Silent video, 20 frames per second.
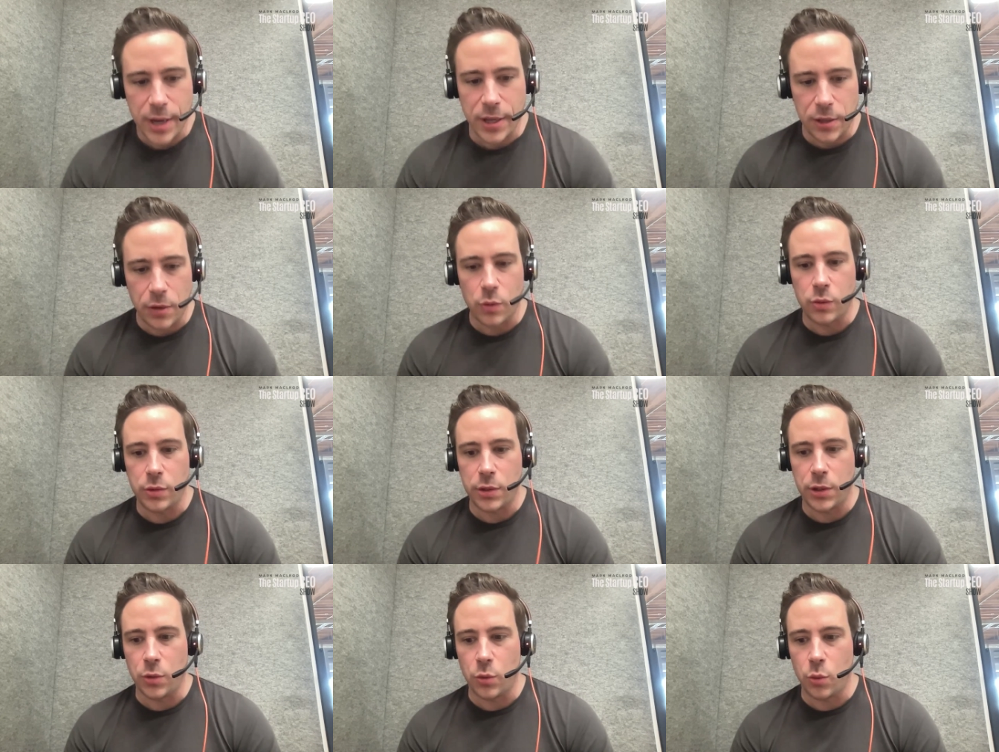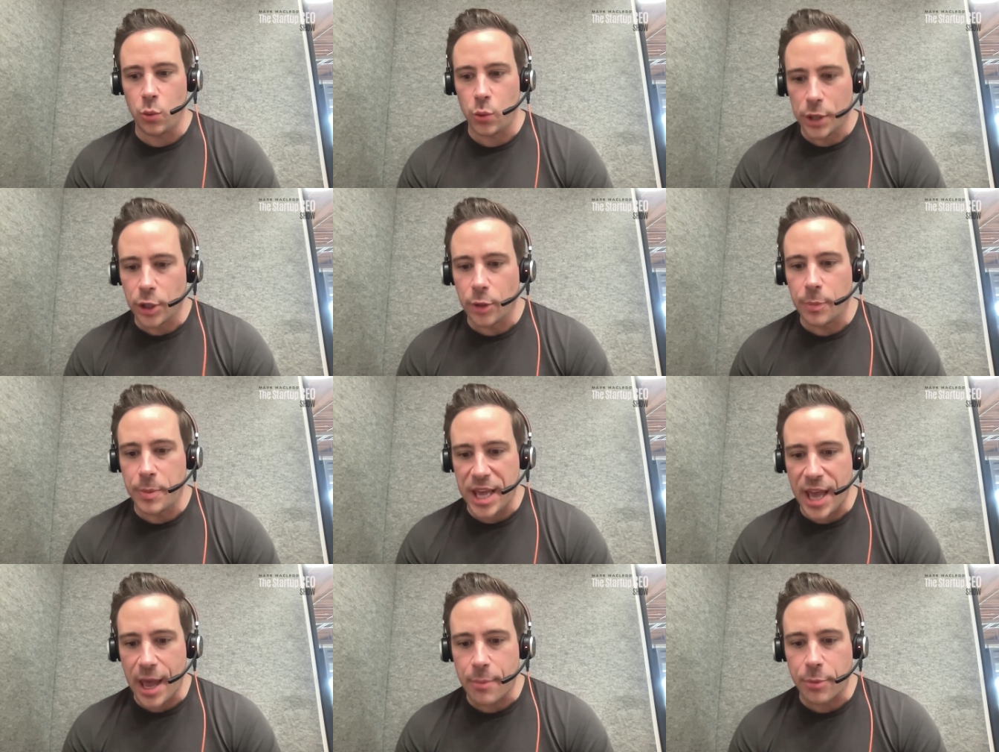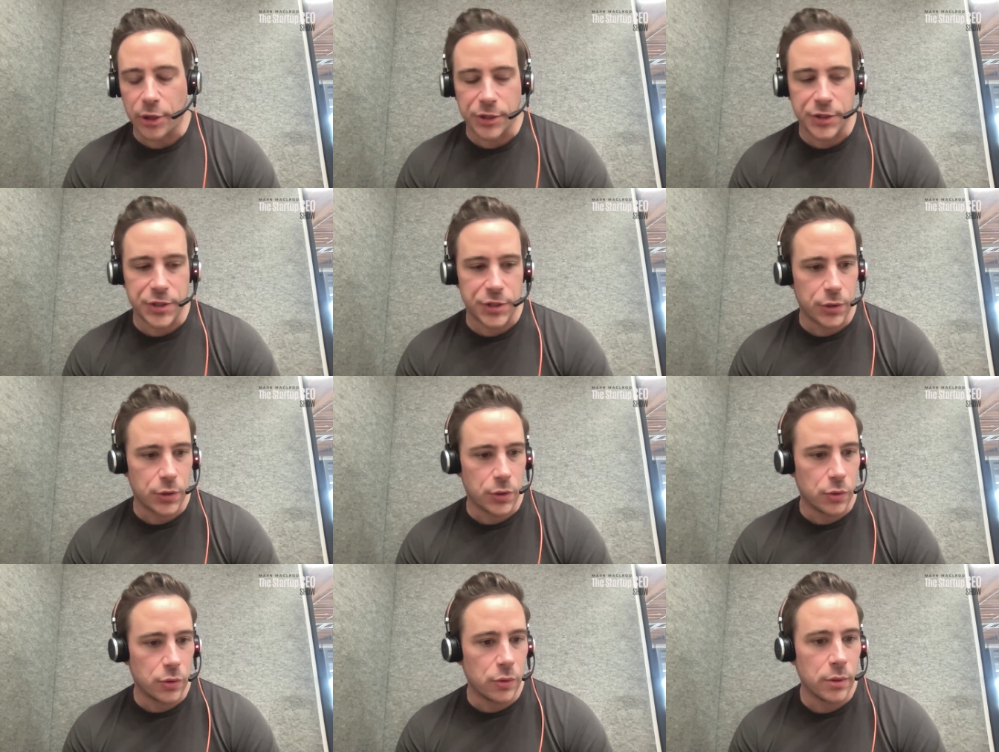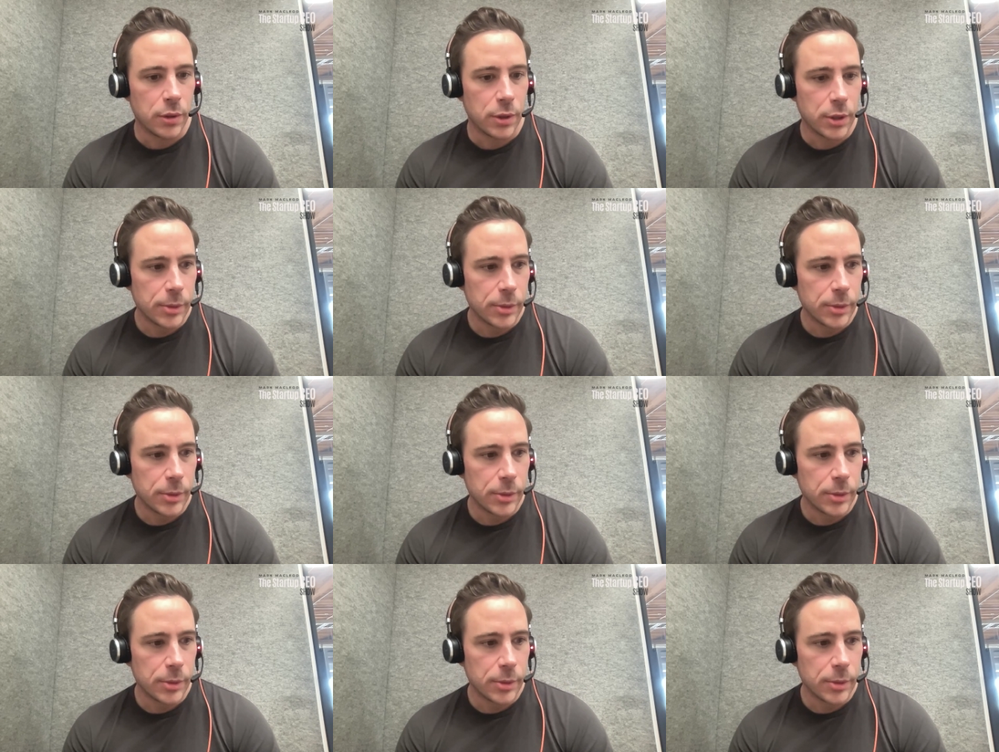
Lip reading: You will be able to,